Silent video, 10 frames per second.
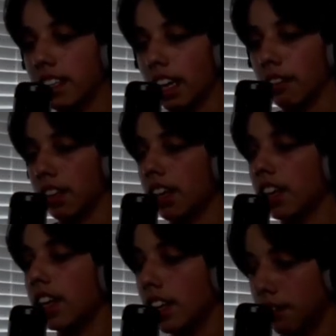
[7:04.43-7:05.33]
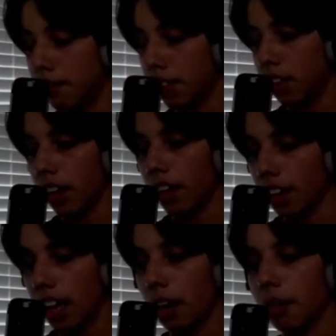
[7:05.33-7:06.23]
down there, figure
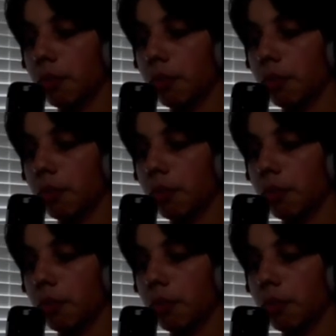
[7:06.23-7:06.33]
out